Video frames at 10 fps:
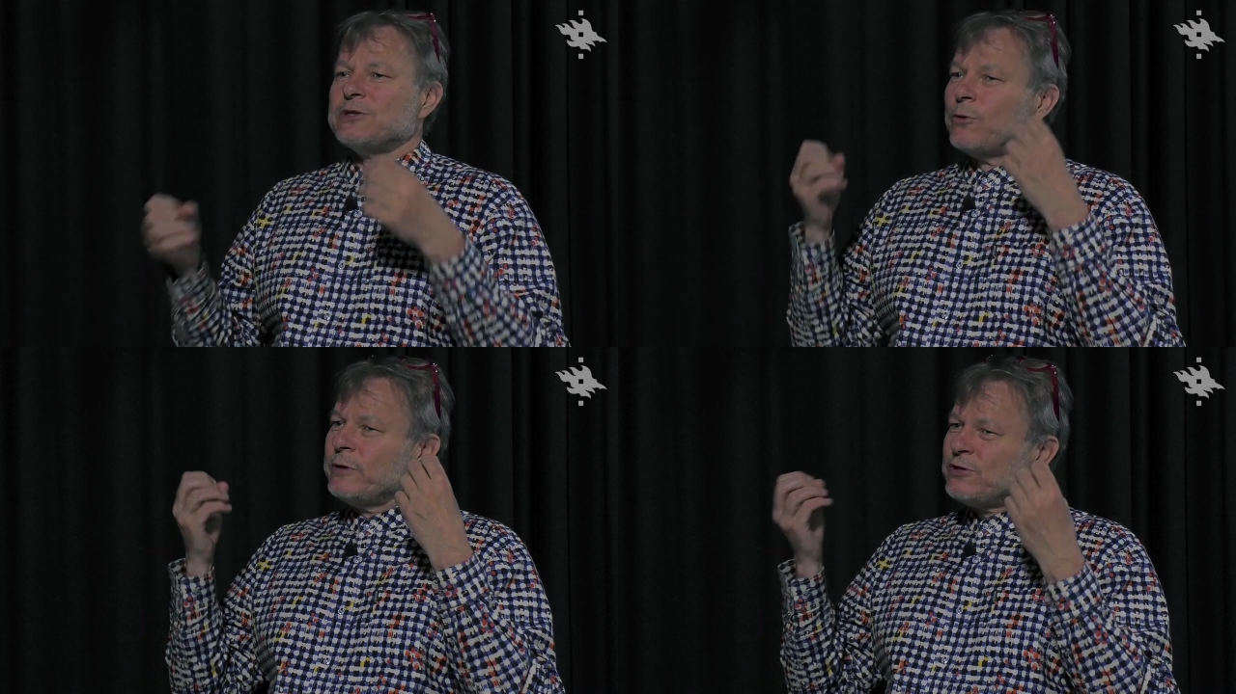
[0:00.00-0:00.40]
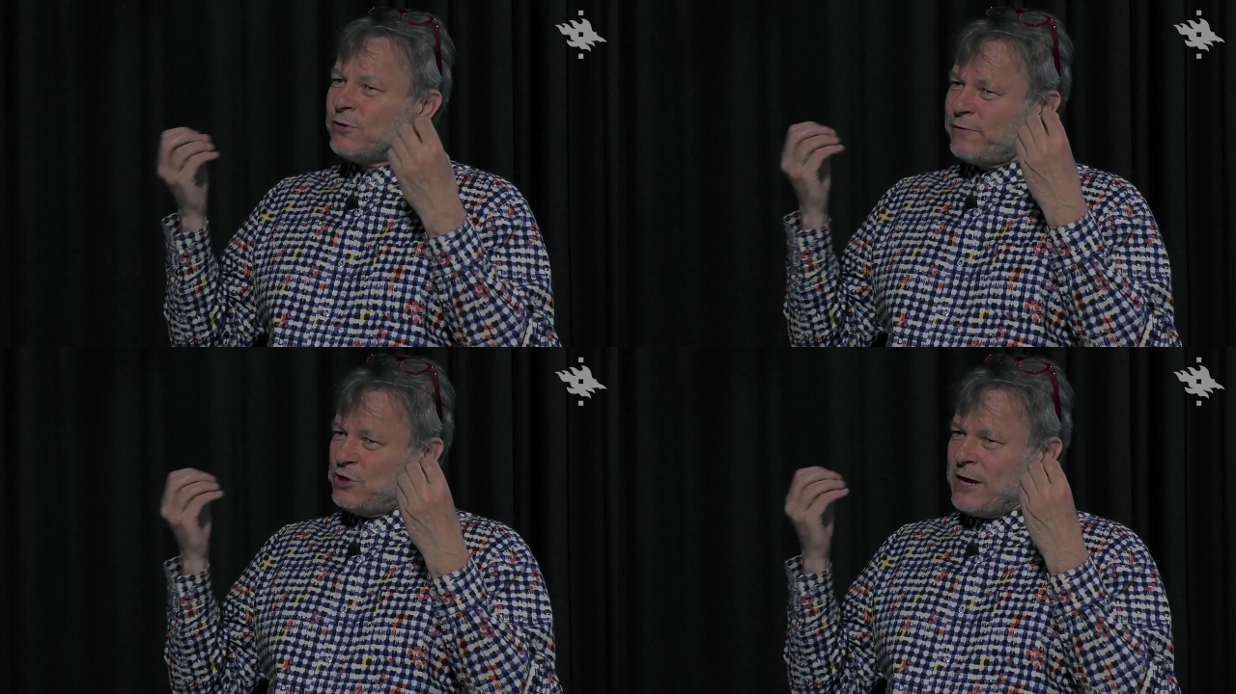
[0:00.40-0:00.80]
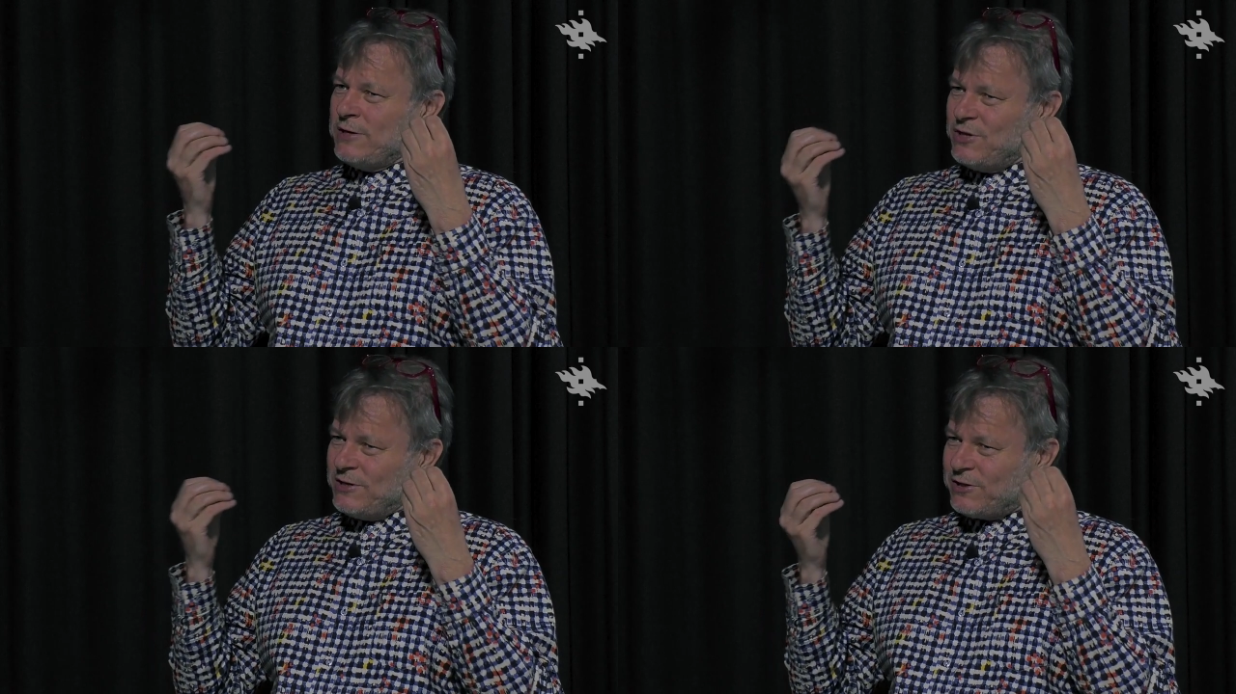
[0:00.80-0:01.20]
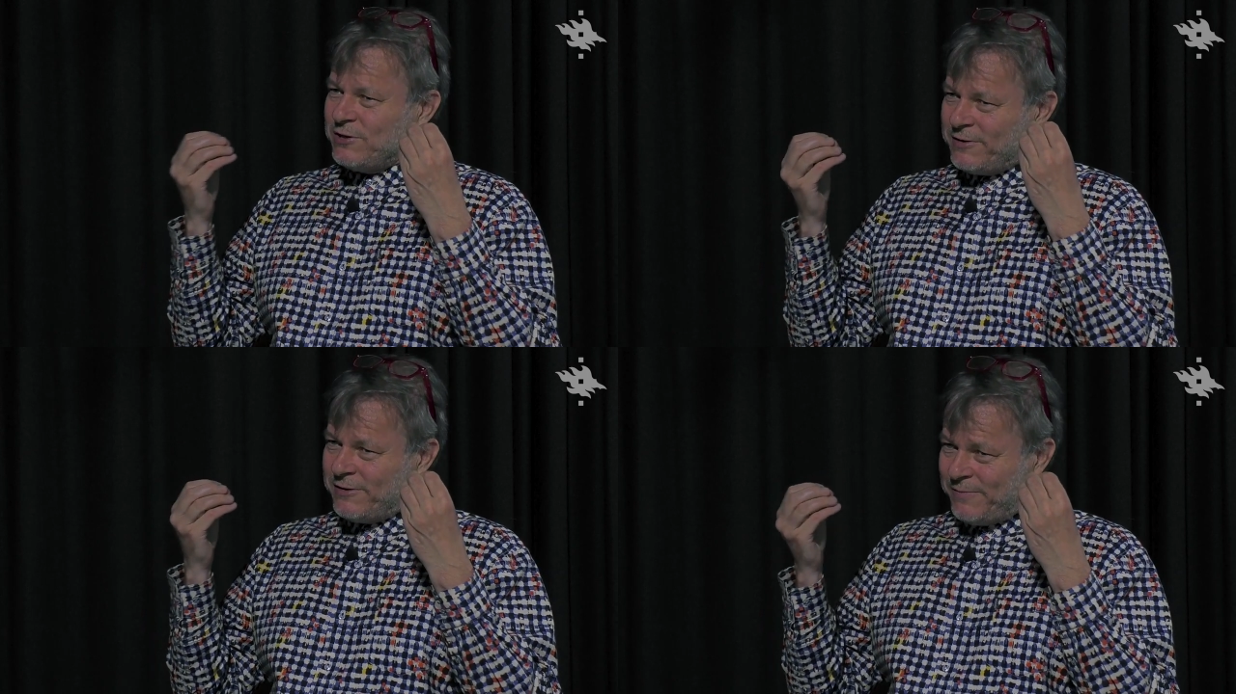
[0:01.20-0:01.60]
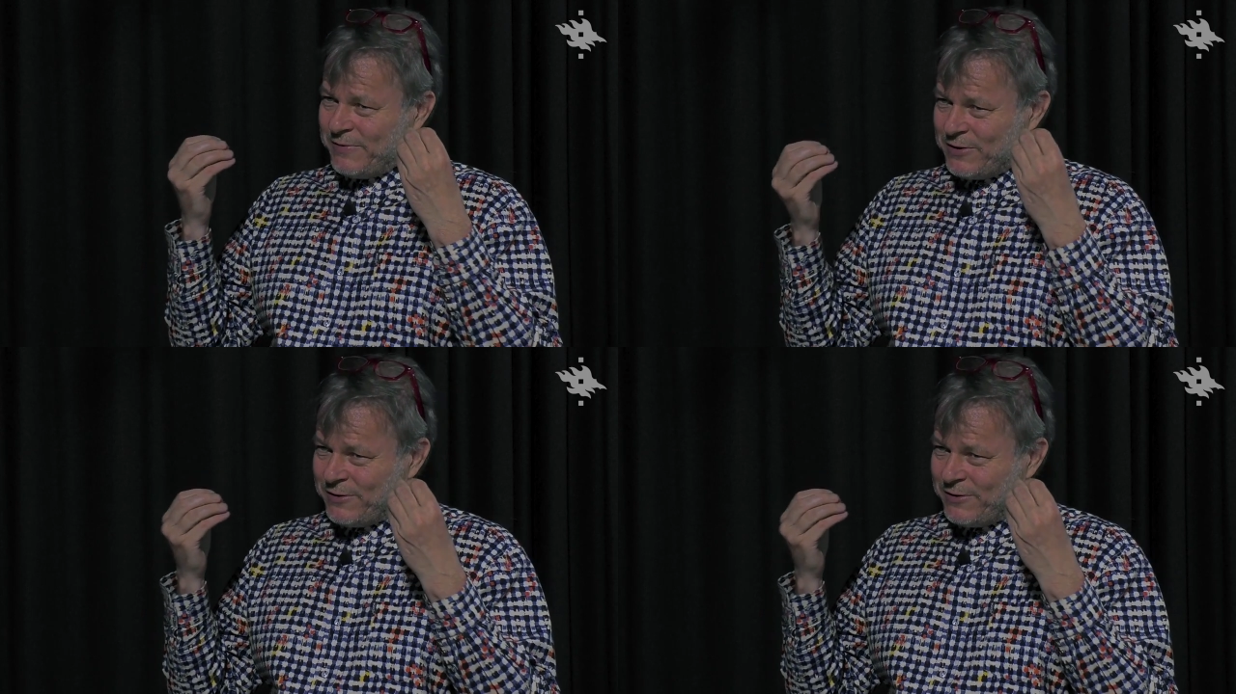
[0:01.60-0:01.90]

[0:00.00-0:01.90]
So it sort of changes the